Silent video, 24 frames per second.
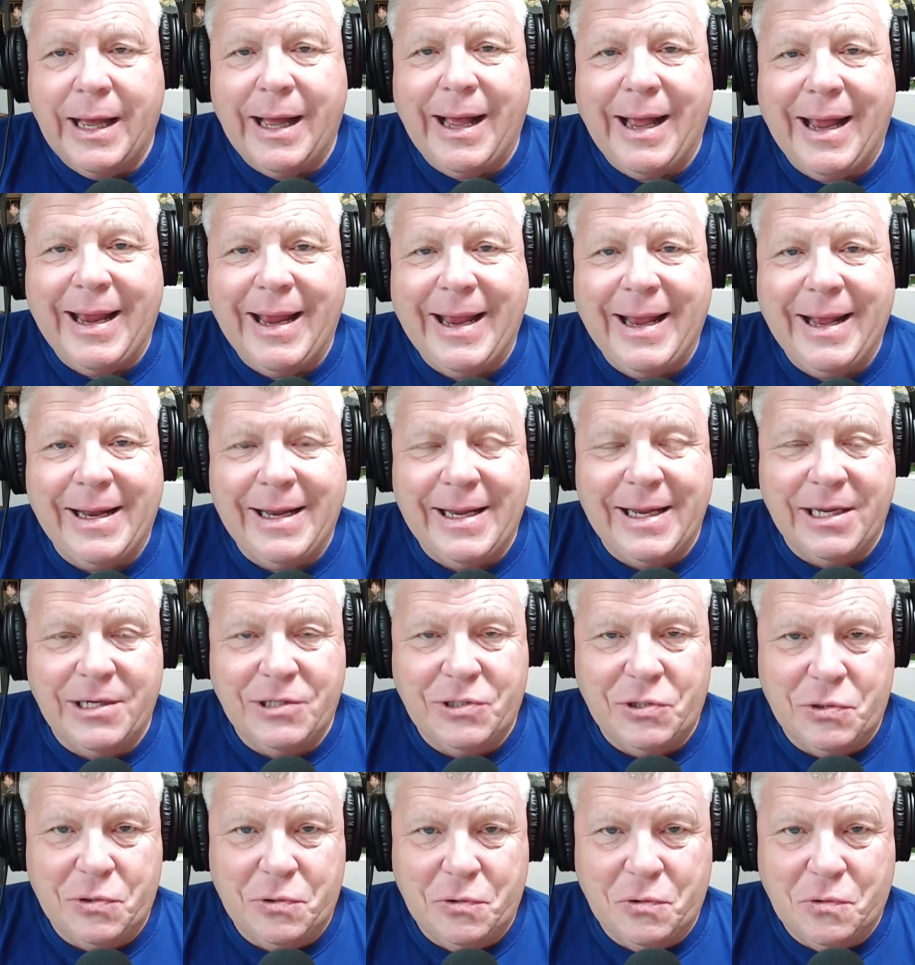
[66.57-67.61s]
I had
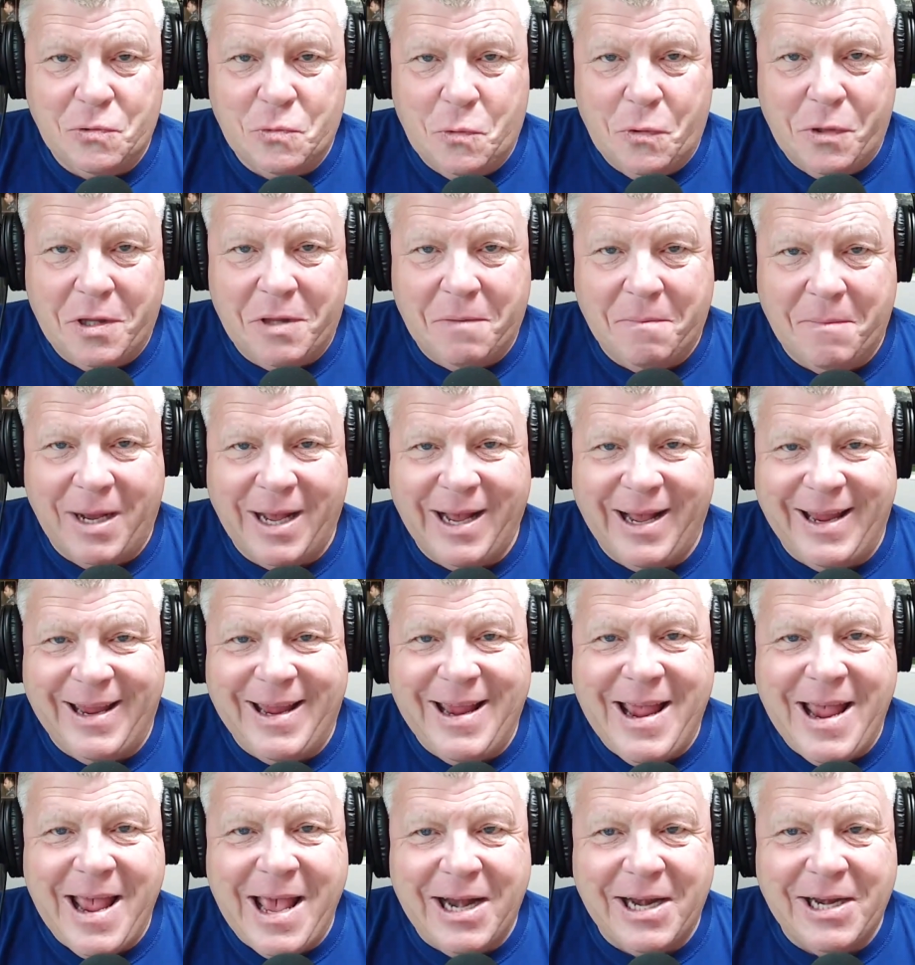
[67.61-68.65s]
issues with my
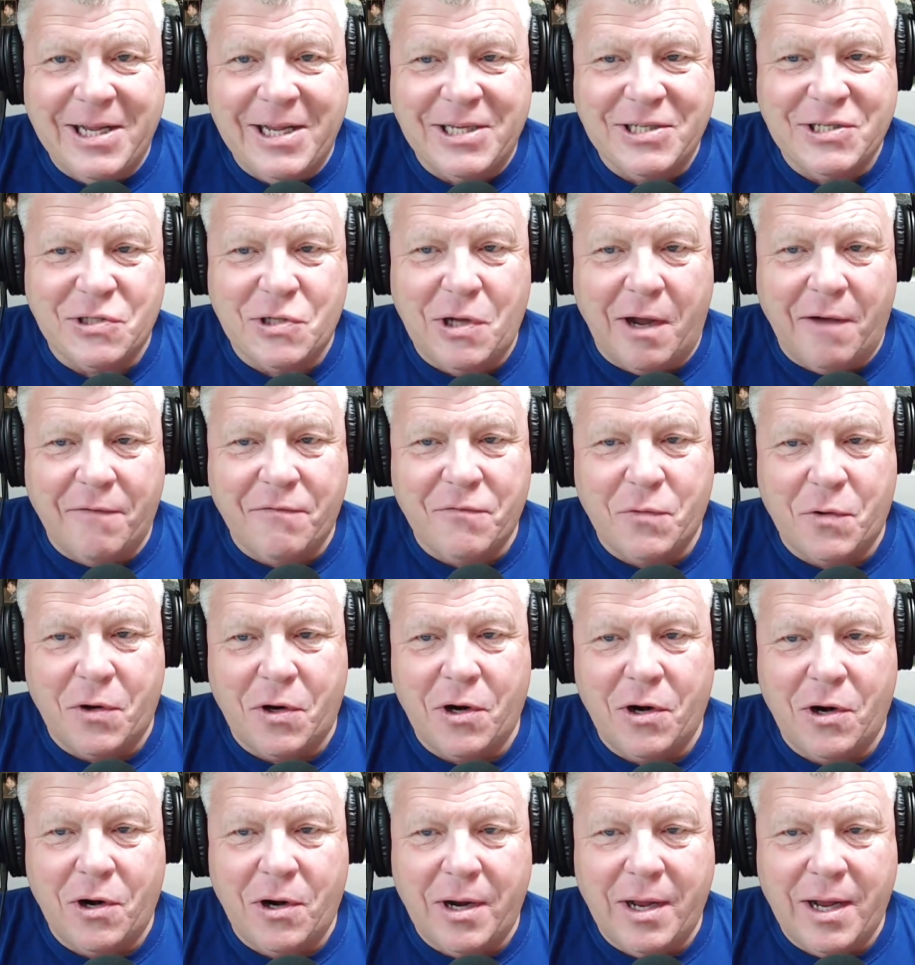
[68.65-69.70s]
editing
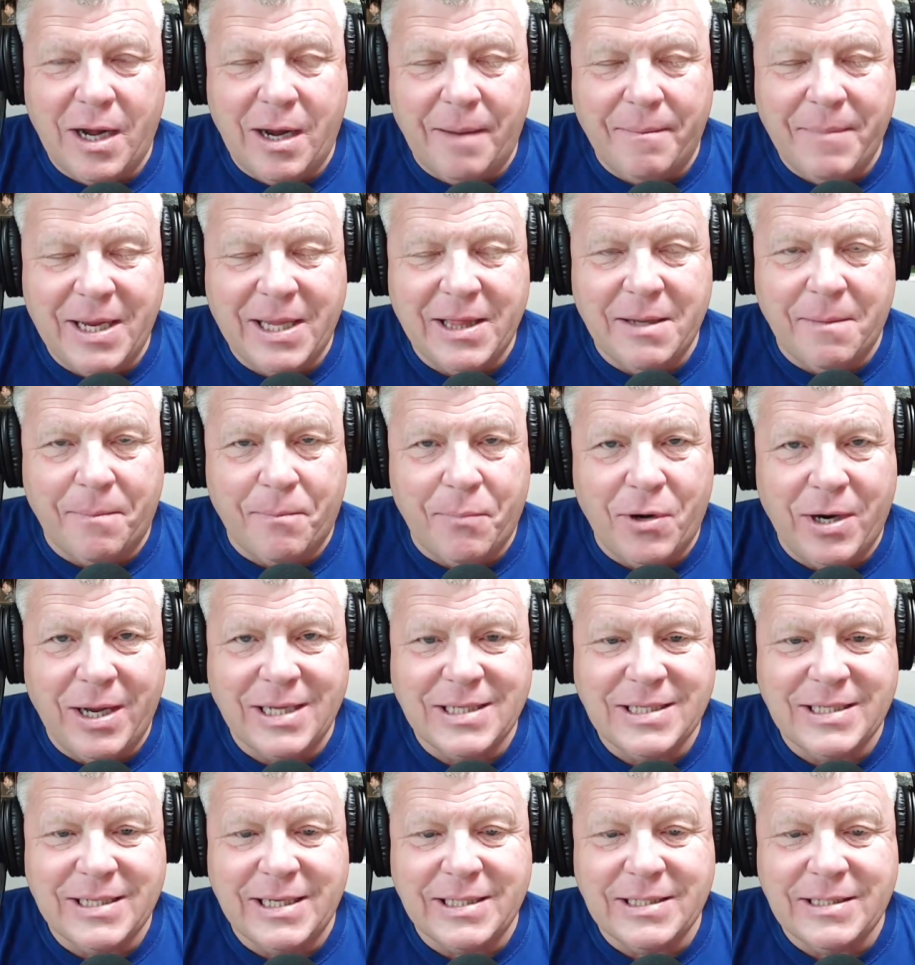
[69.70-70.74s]
software, and I'm in the
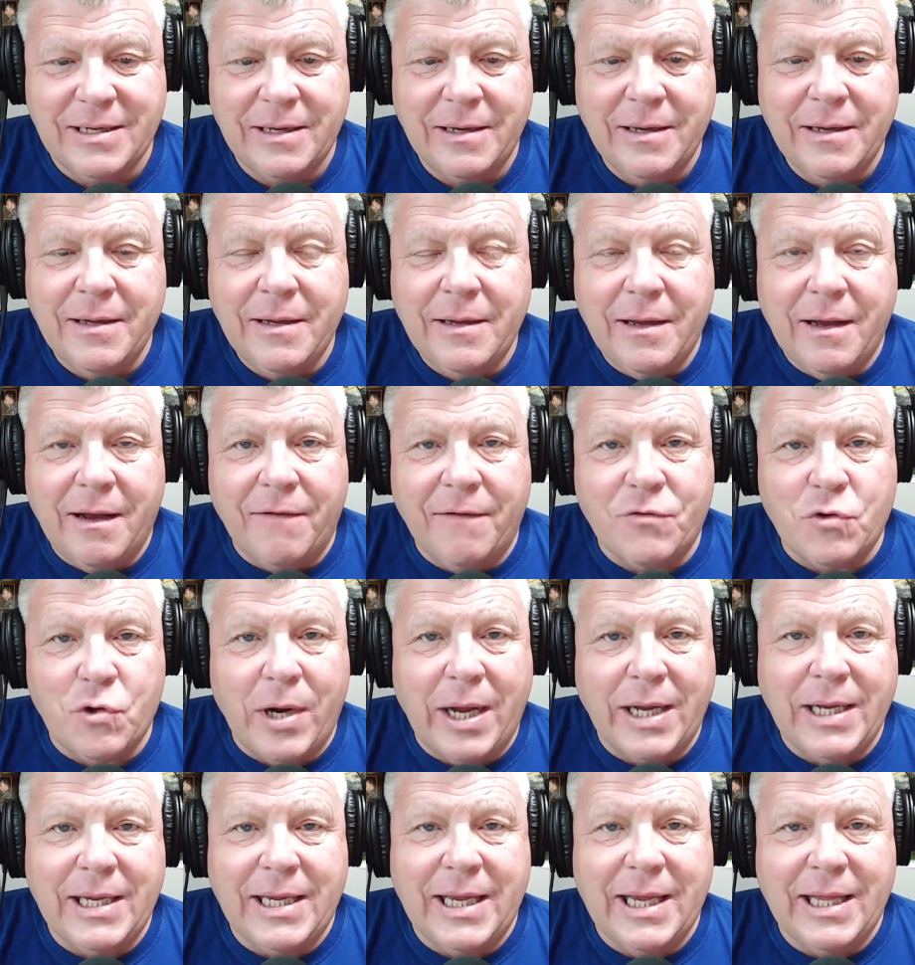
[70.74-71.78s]
process of
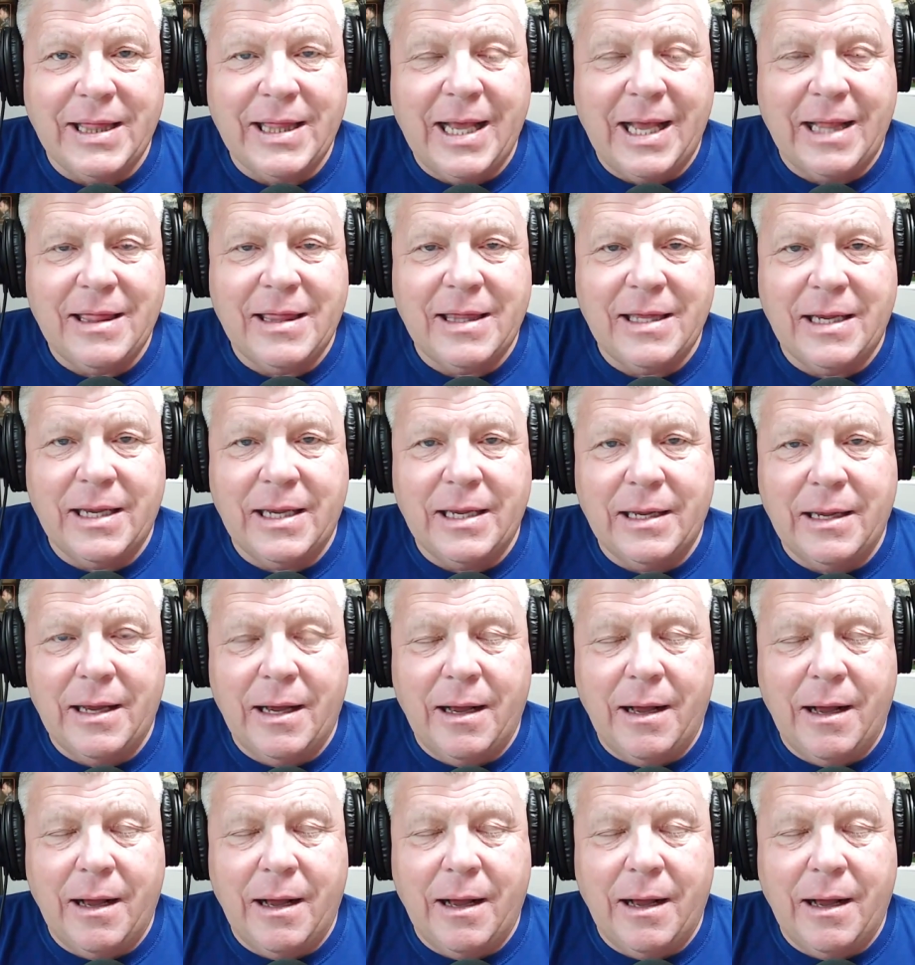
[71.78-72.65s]
trying to get that thing